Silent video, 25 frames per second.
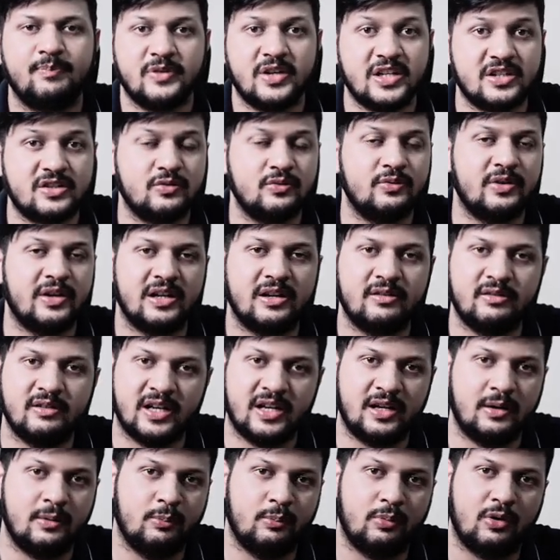It's very,
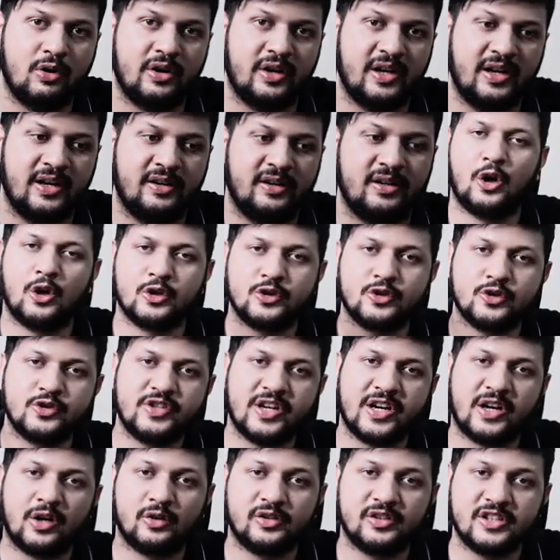very important. Also
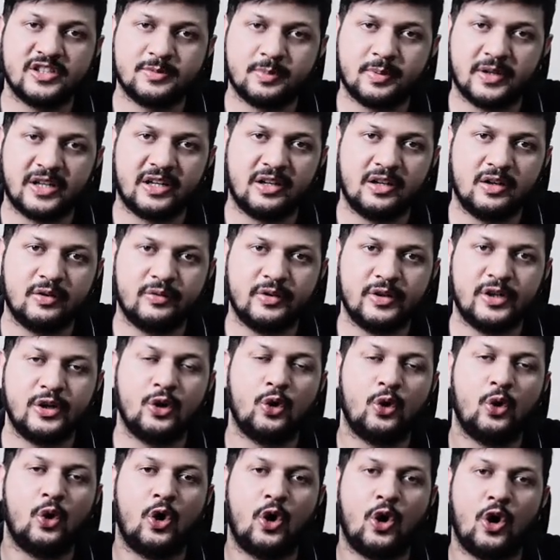check out this particular
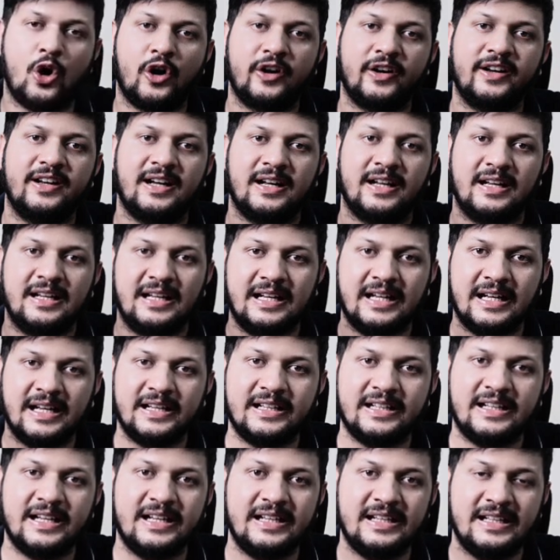video on
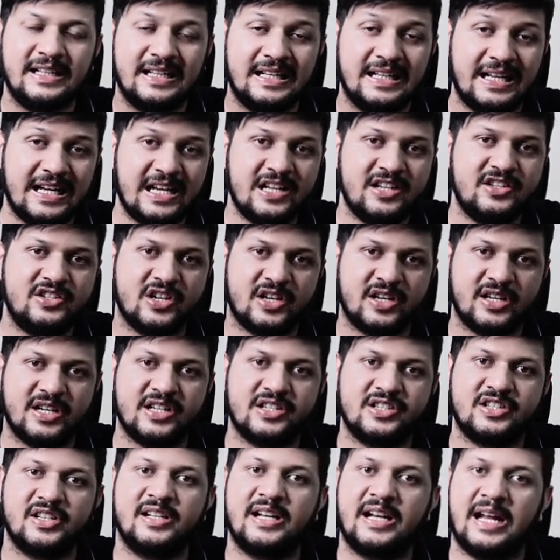LinkedIn lead
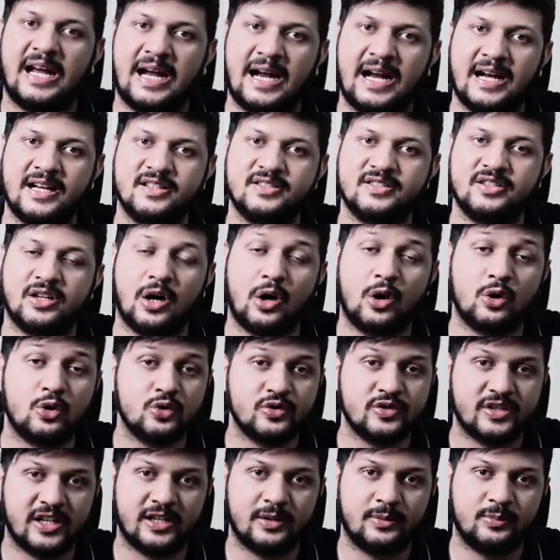generation ads, how
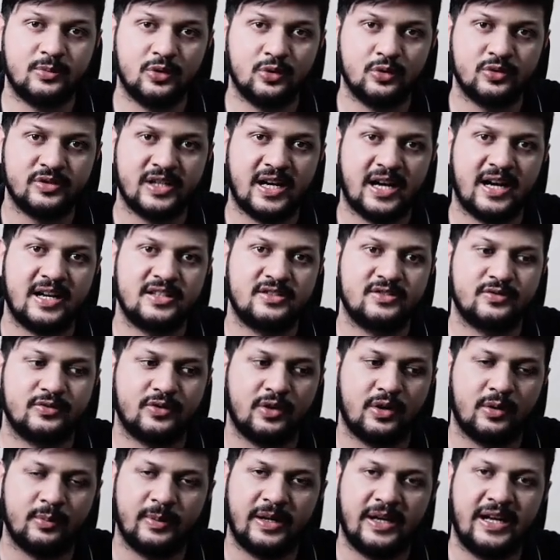to set up those ads
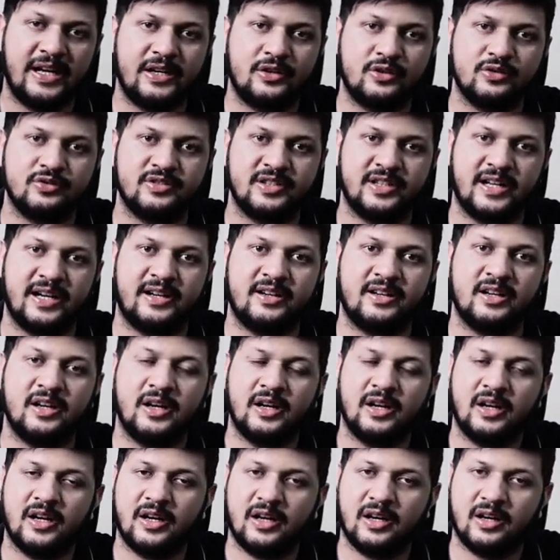from A to Z
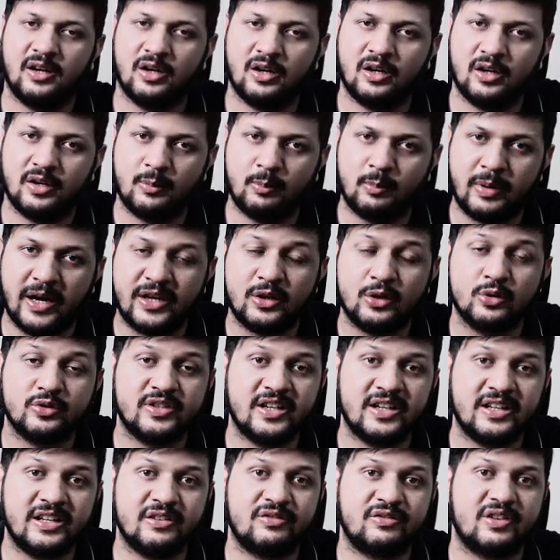by
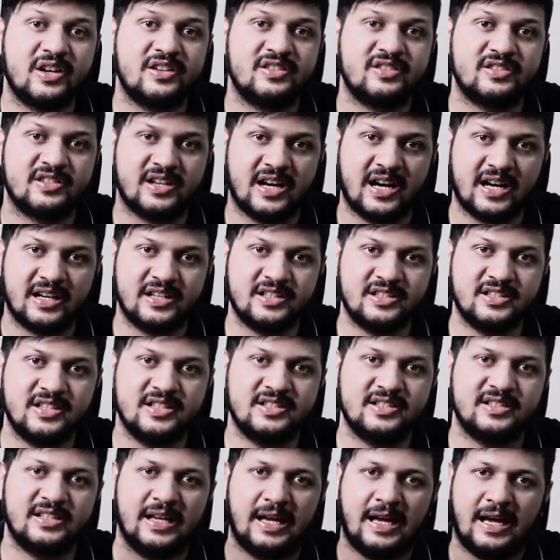using different
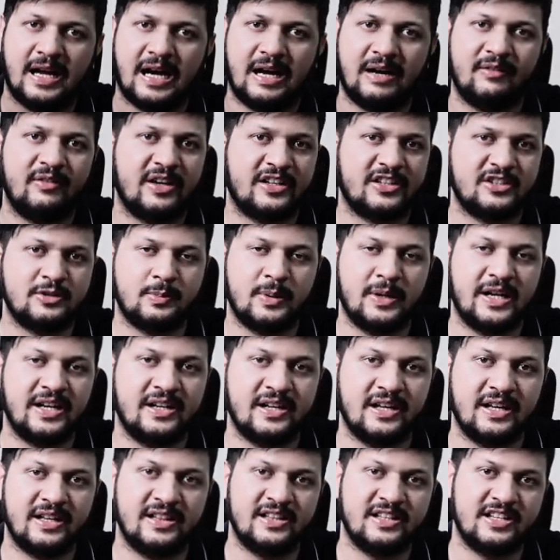strategies I've
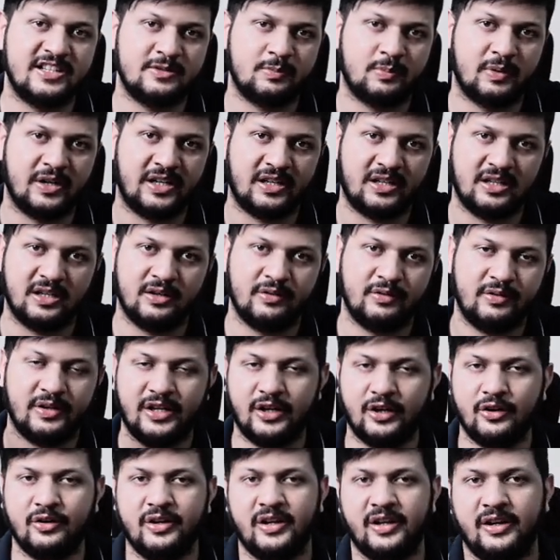explained in this particular
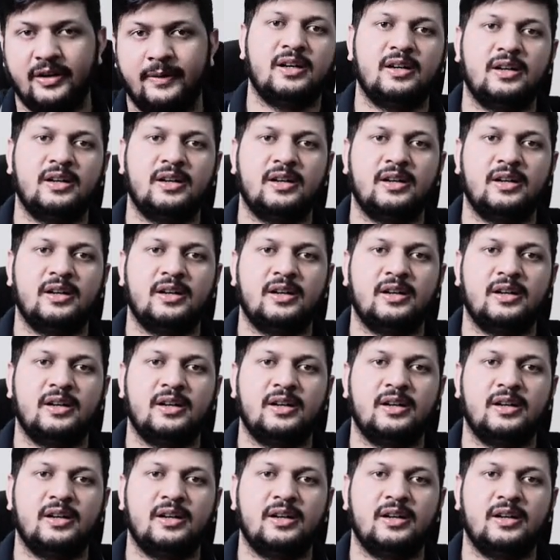video here.